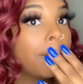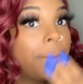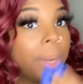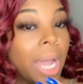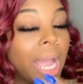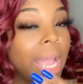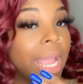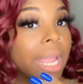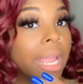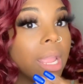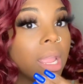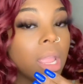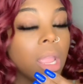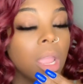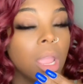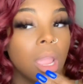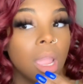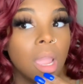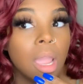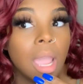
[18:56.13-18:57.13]
But
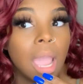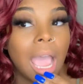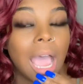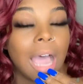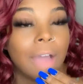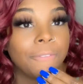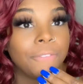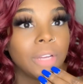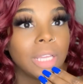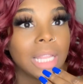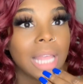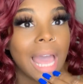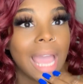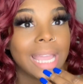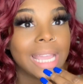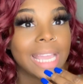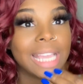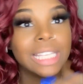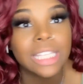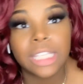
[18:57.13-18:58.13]
I feel
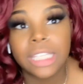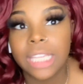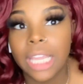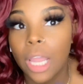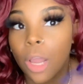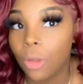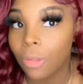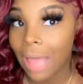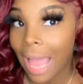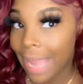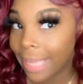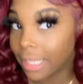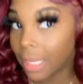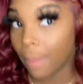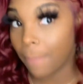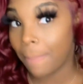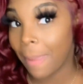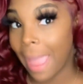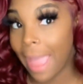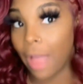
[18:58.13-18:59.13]
like it's still like
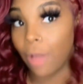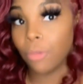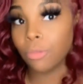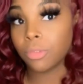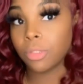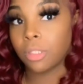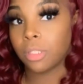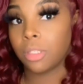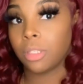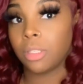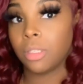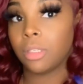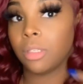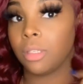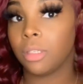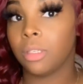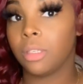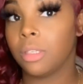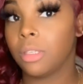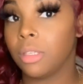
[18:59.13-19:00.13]
the bounce,
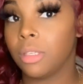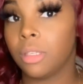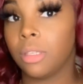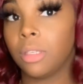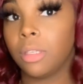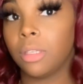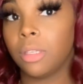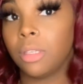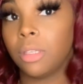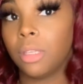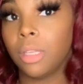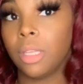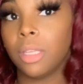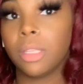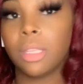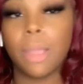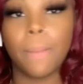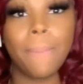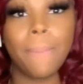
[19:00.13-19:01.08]
the